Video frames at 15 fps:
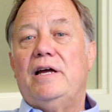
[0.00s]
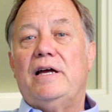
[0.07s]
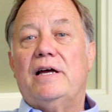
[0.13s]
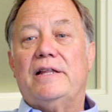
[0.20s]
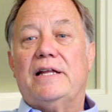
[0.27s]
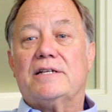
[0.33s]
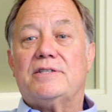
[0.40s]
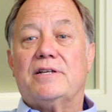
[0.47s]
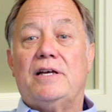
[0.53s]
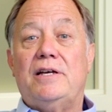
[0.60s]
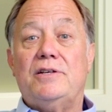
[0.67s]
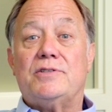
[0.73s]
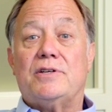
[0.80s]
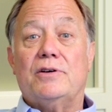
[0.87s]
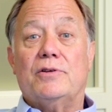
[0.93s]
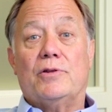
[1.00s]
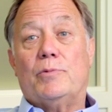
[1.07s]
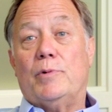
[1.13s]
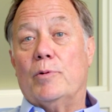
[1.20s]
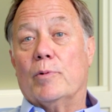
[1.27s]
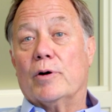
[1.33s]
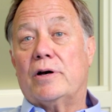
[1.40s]
And that's the key skill
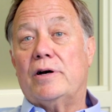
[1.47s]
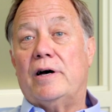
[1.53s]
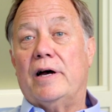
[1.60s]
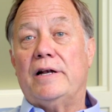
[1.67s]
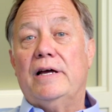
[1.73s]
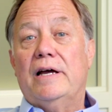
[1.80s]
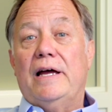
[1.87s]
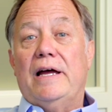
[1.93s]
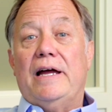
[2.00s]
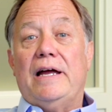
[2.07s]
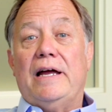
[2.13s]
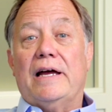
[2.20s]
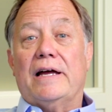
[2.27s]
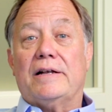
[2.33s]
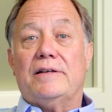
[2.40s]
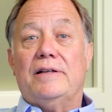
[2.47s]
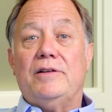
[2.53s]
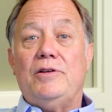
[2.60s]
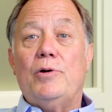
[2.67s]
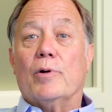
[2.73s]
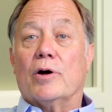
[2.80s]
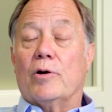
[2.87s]
that we work on. And
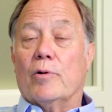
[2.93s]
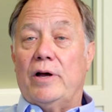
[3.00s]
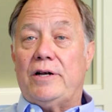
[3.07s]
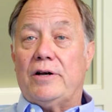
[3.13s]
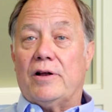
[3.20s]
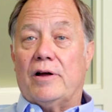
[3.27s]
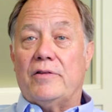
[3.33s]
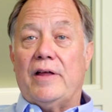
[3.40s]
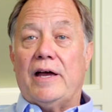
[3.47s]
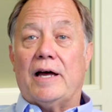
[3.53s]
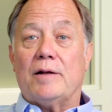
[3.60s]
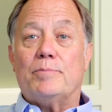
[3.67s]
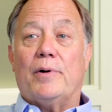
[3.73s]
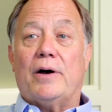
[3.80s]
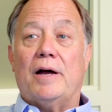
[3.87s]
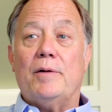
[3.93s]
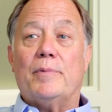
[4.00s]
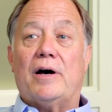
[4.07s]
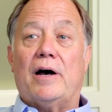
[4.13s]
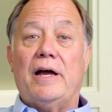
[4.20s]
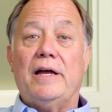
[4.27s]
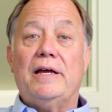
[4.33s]
you are graded on that by
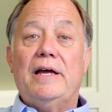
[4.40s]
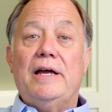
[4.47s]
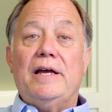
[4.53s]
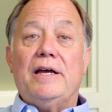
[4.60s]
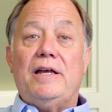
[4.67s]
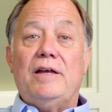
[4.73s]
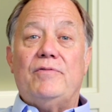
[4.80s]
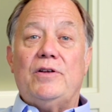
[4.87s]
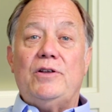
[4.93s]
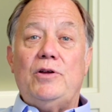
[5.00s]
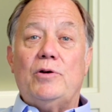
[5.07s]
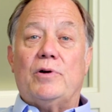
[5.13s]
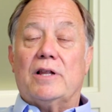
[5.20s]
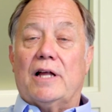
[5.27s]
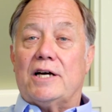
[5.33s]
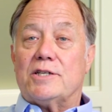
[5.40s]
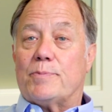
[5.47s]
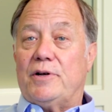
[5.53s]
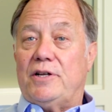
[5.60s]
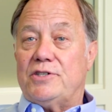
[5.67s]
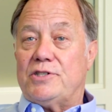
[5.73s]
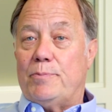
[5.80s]
my giving you class
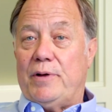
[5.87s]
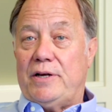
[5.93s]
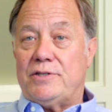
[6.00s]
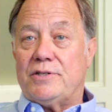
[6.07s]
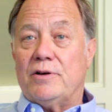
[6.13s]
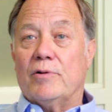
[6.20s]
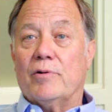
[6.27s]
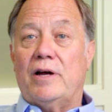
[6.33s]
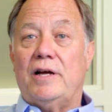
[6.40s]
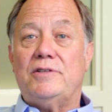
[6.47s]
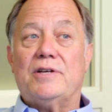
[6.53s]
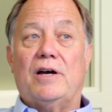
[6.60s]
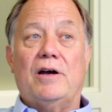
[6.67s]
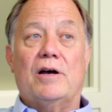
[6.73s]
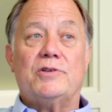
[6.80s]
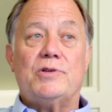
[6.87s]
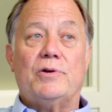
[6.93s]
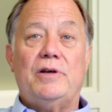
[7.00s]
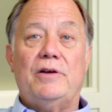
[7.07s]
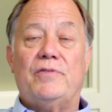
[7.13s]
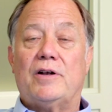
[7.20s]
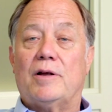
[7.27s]
participation grades. I
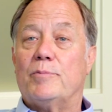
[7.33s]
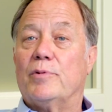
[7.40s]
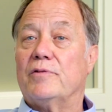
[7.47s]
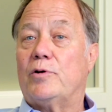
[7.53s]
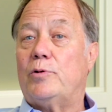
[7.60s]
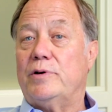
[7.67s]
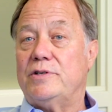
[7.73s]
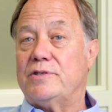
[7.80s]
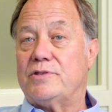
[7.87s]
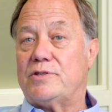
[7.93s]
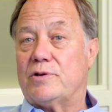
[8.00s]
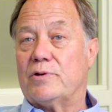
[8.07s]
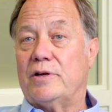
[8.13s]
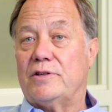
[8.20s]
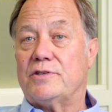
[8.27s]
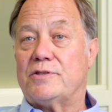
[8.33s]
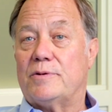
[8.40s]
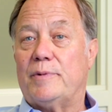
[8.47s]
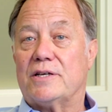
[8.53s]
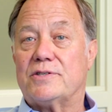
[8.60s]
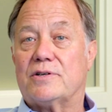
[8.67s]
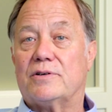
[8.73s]
also give a number of quizzes during the
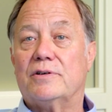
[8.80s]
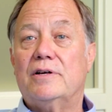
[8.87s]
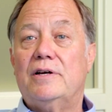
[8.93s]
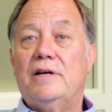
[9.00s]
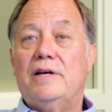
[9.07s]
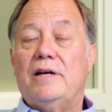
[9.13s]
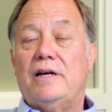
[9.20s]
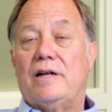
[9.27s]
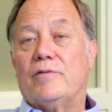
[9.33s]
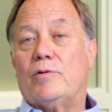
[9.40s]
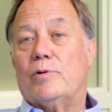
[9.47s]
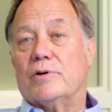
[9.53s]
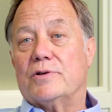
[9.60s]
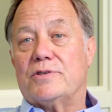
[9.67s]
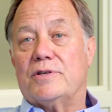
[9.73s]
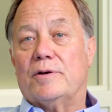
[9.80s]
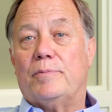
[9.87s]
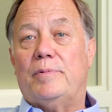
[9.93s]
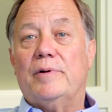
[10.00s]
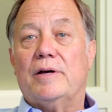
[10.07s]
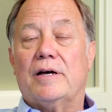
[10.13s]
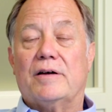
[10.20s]
semester, and of course a
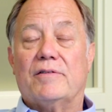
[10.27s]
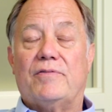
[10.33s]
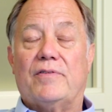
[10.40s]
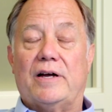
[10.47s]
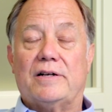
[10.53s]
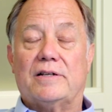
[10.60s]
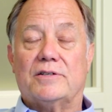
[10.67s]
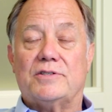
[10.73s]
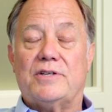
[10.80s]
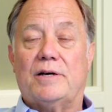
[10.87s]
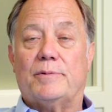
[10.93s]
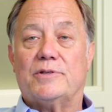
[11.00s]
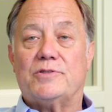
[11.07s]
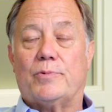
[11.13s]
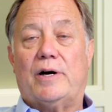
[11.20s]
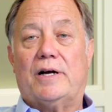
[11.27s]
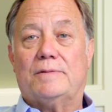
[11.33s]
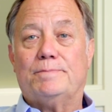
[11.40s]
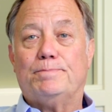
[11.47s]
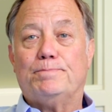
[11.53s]
final exam as well.